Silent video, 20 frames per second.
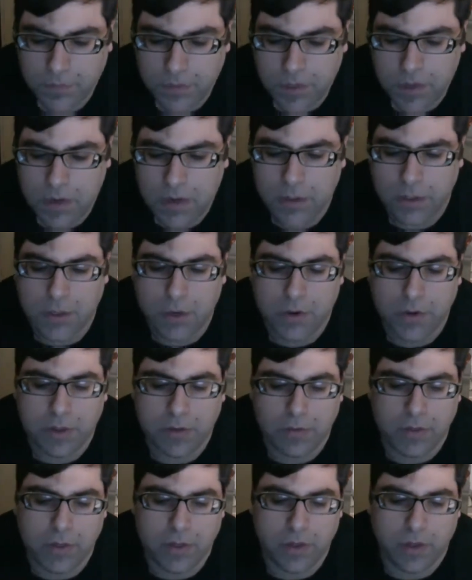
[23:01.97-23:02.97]
You know,
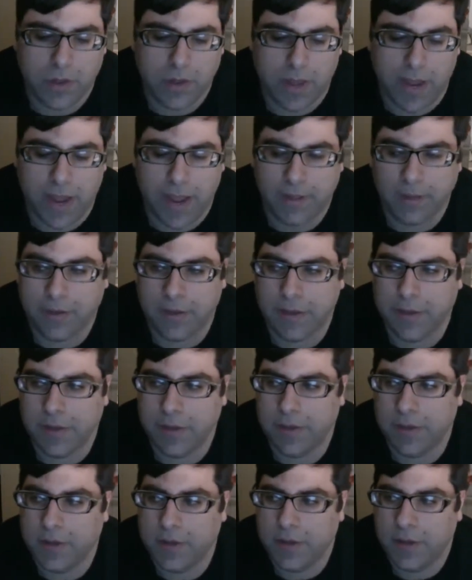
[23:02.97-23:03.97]
he's an
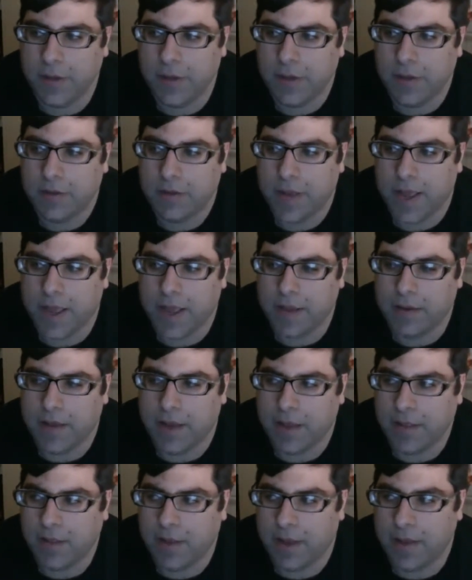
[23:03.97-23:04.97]
anti, and
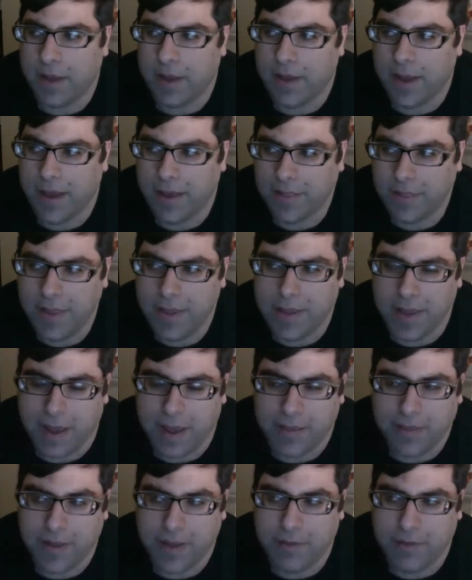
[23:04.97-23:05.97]
I think
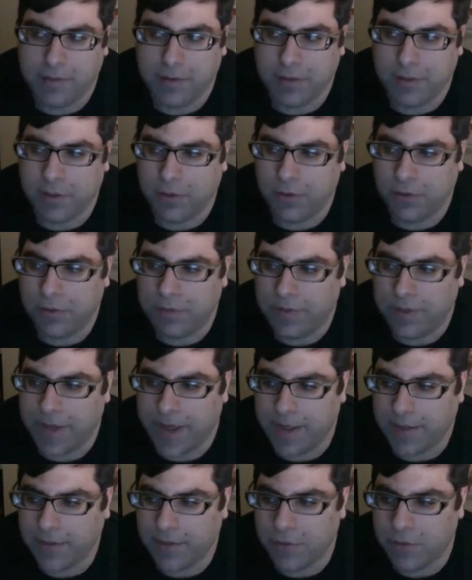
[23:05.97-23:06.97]
I would consider him an
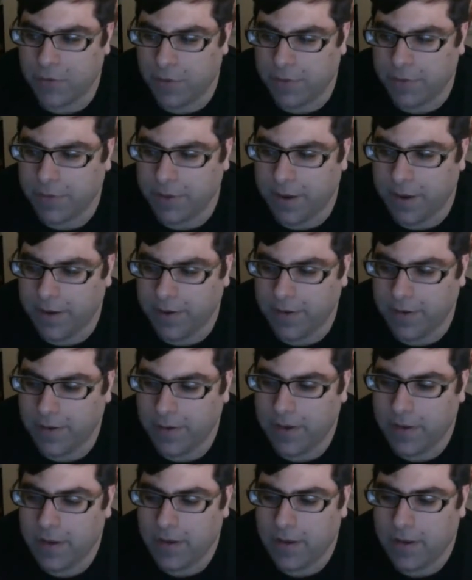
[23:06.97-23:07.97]
anti-Trump guy,
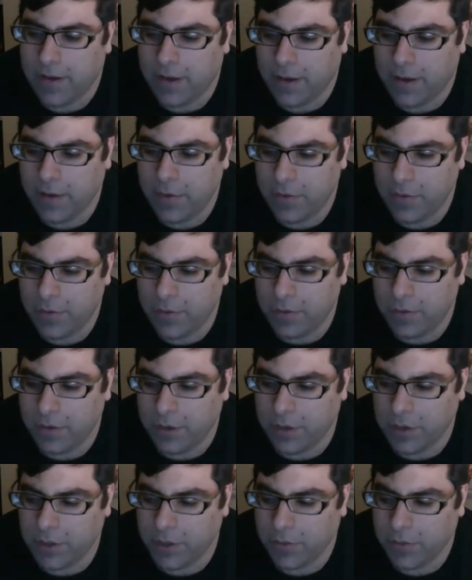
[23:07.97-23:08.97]
who
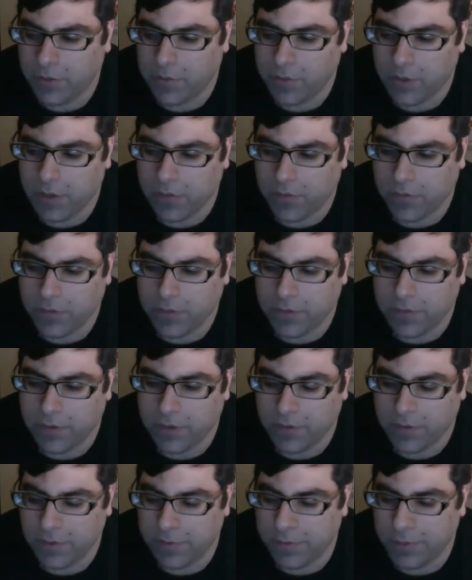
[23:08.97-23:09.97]
considers himself a
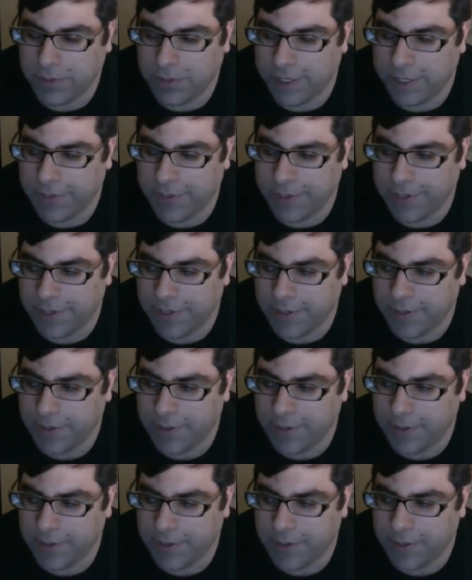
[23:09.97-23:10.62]
libertarian.